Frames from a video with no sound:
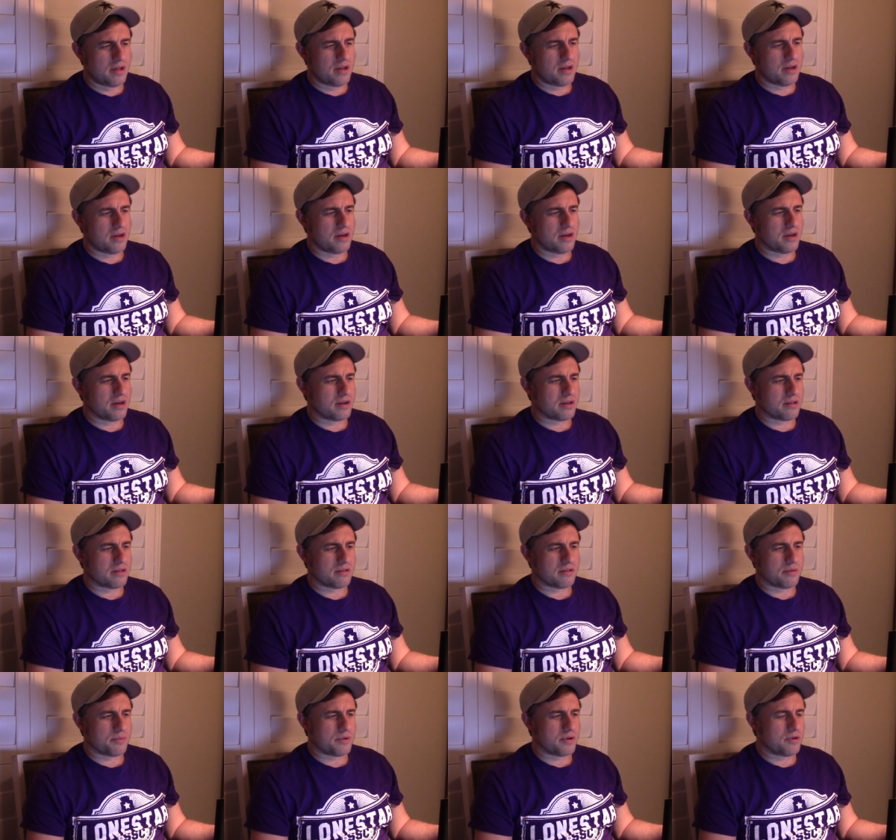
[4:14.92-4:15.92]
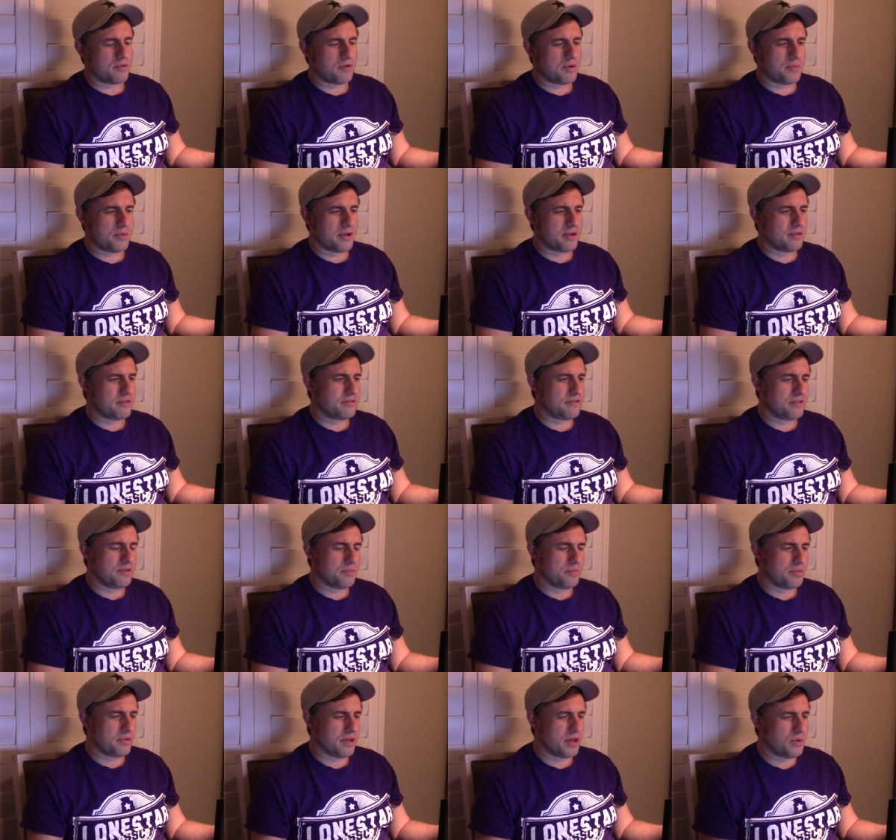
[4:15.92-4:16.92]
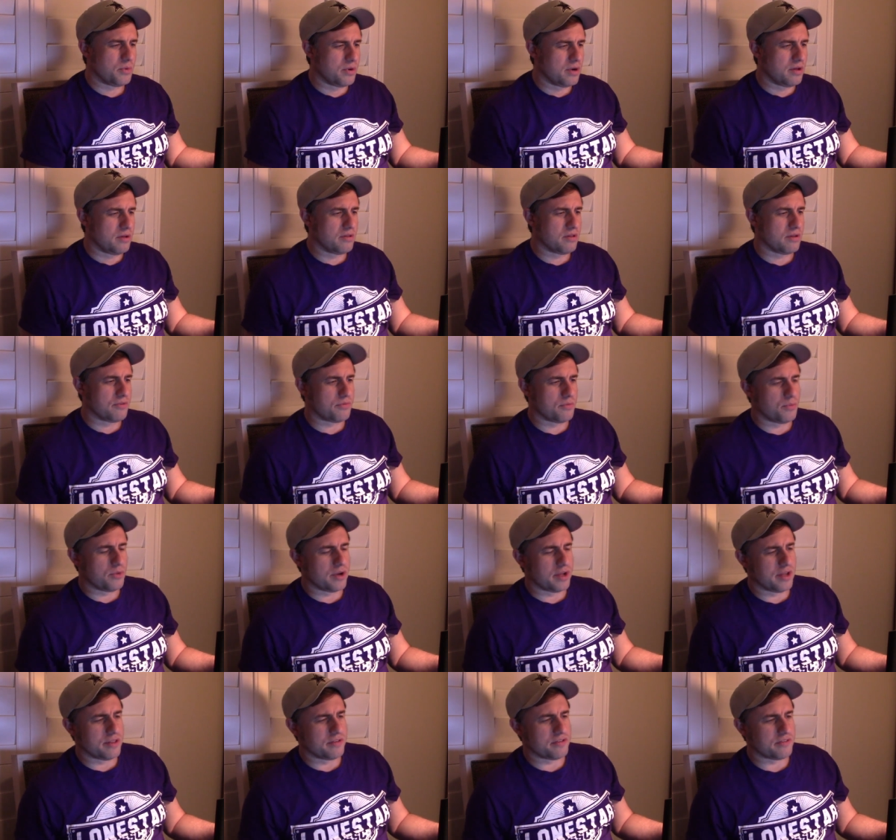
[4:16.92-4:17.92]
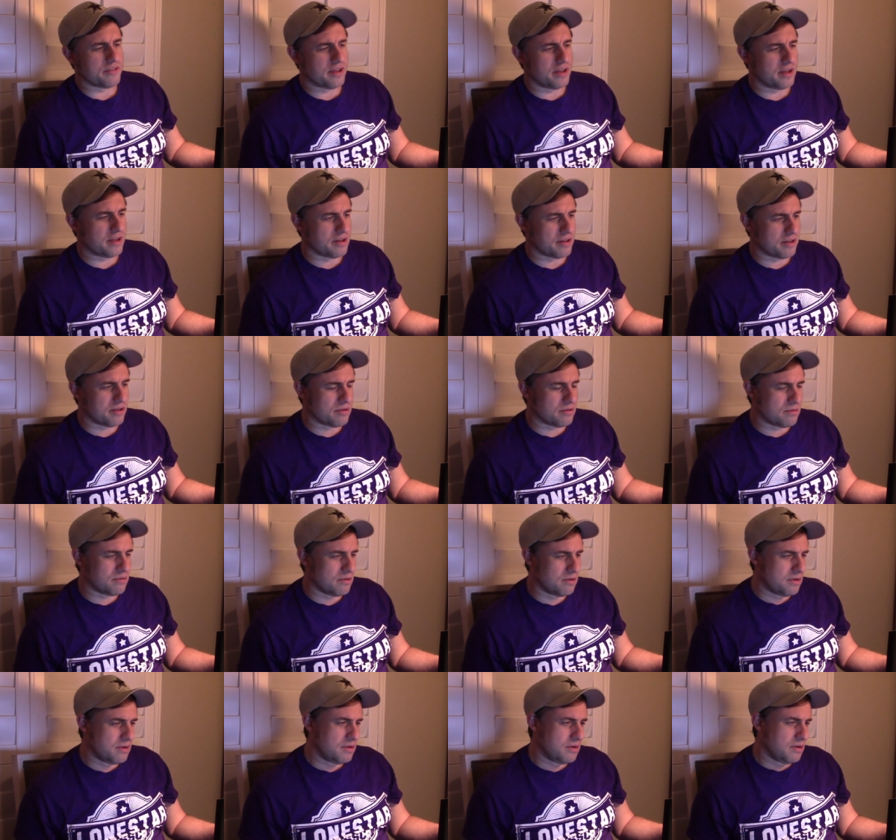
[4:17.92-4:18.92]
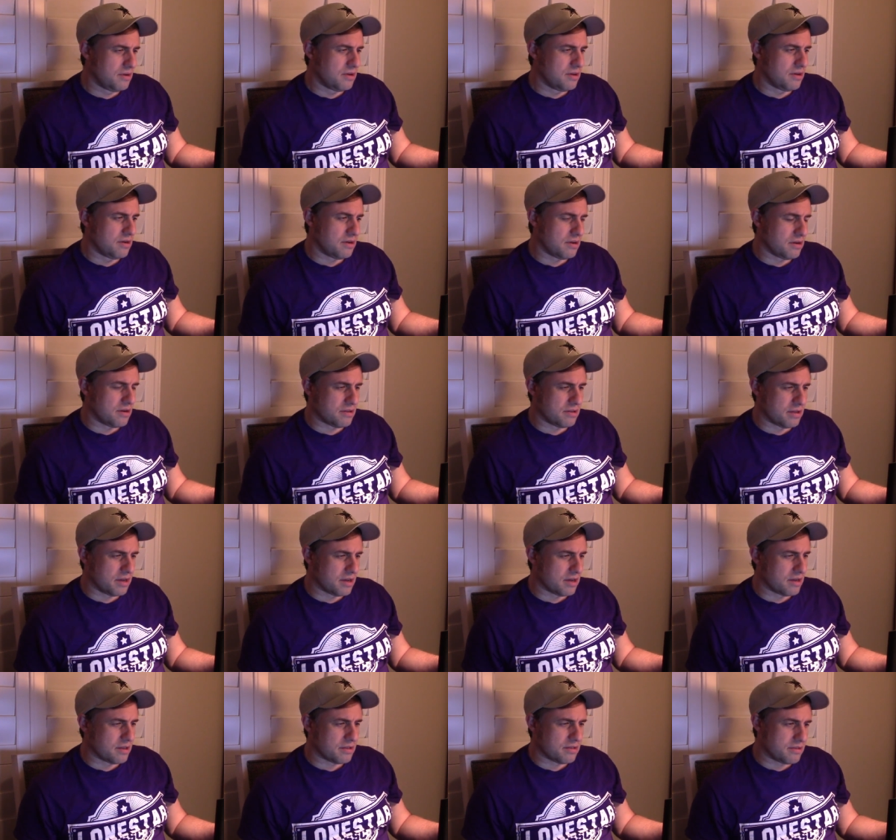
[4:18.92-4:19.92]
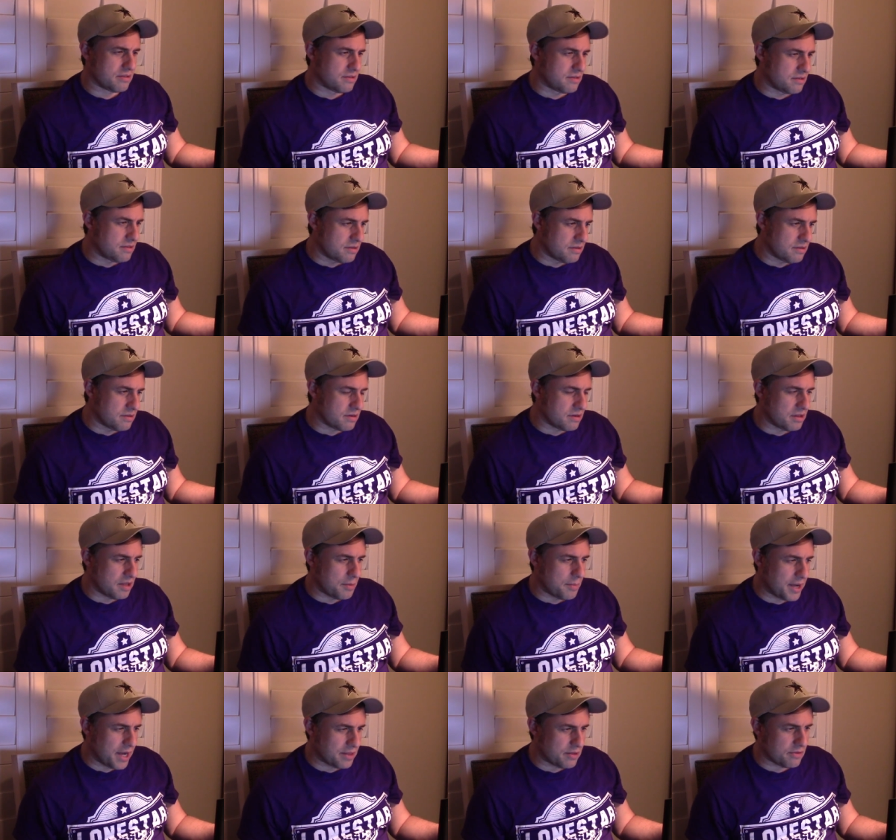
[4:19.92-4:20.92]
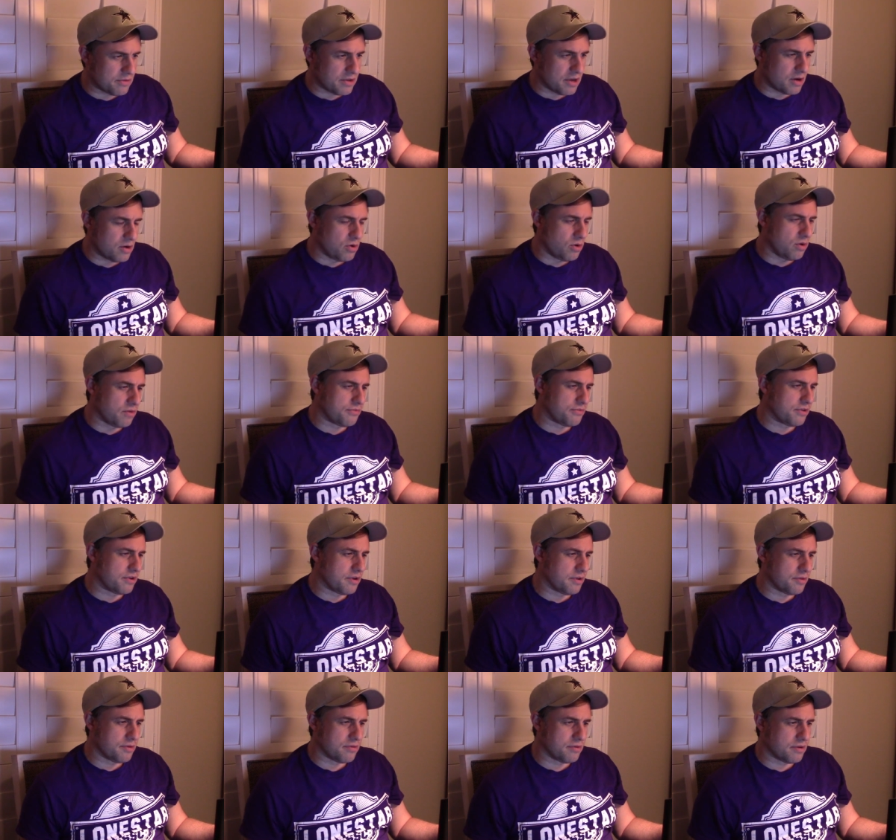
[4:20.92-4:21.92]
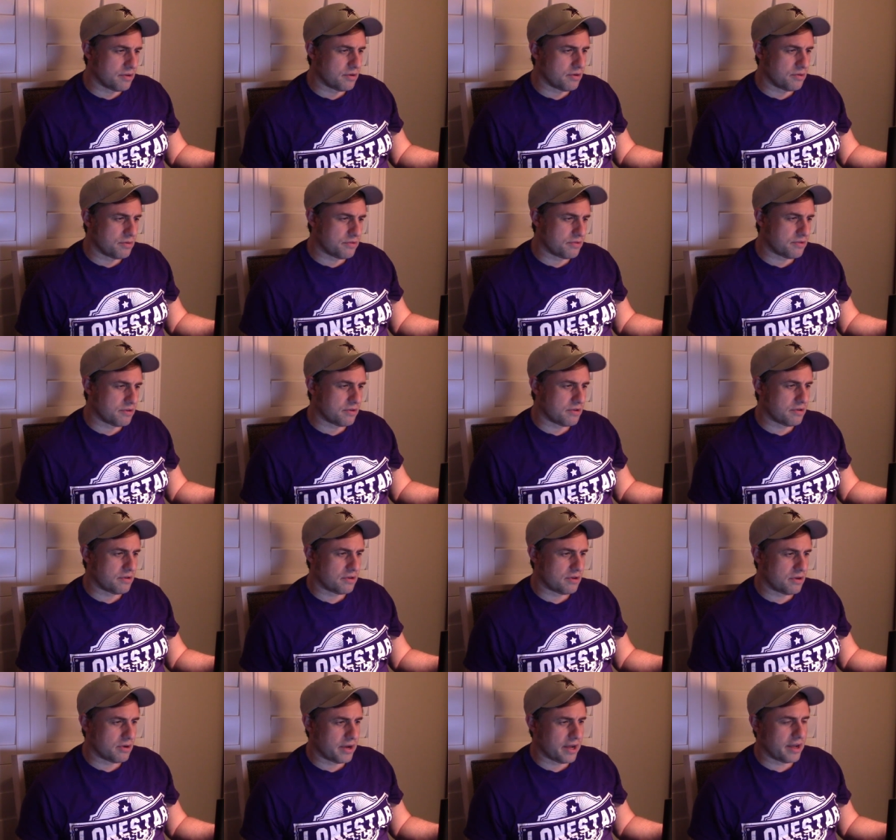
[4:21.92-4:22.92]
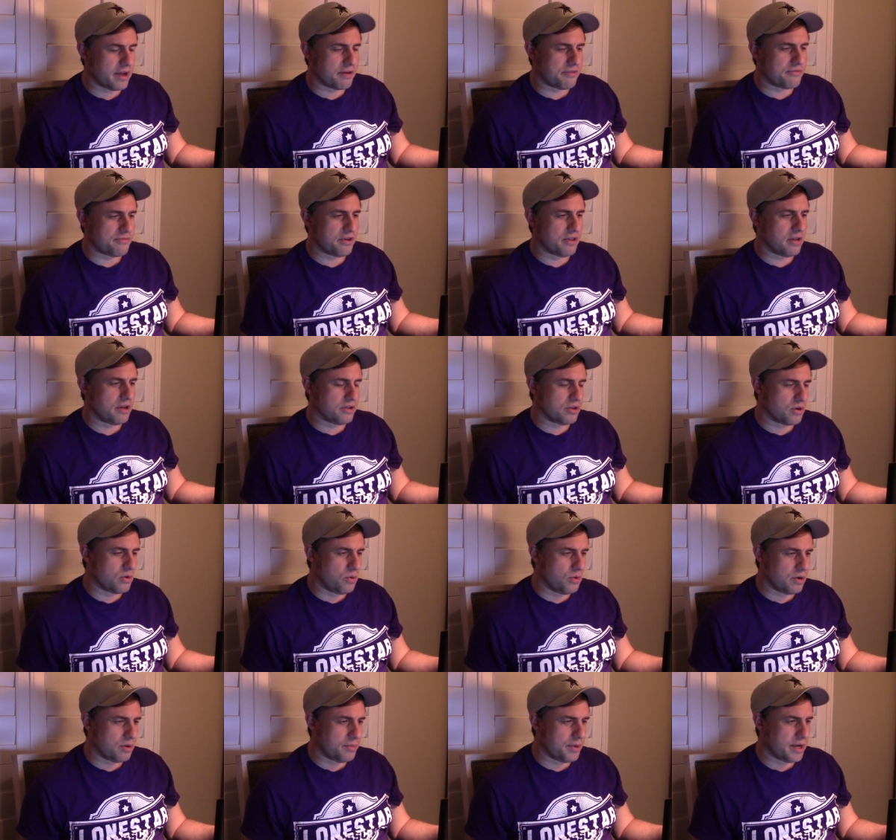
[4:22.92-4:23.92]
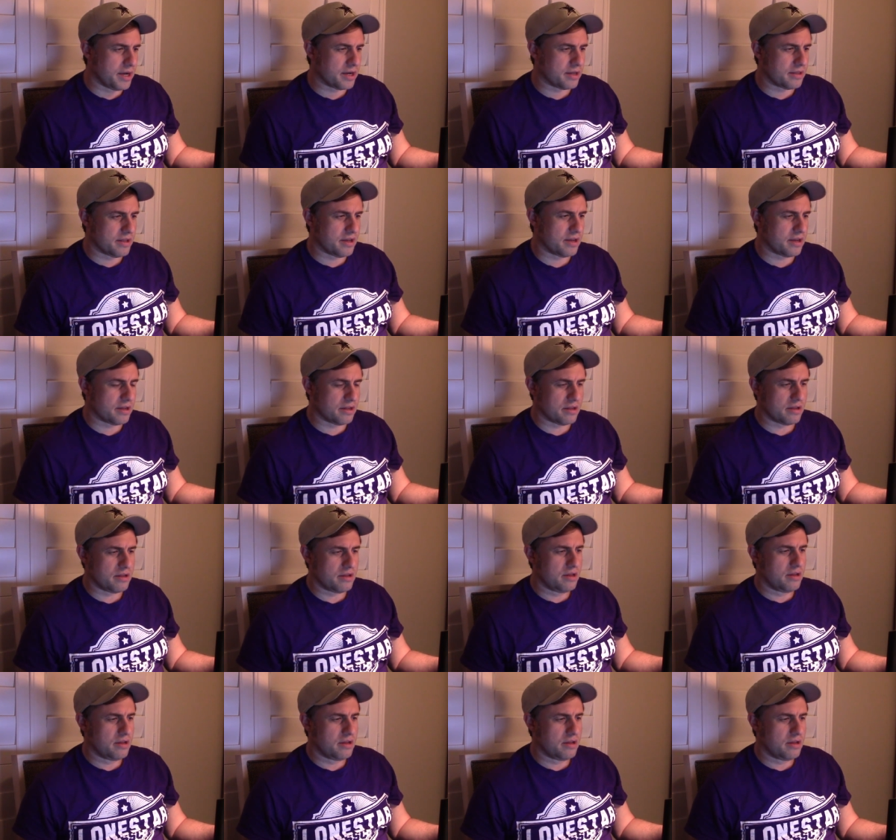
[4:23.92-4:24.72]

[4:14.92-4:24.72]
I mean, Green Bay just didn't play well, from what I understand. I know they got Clay Matthews got called for another of those, you know, hey, I fell on the quarterback thing, and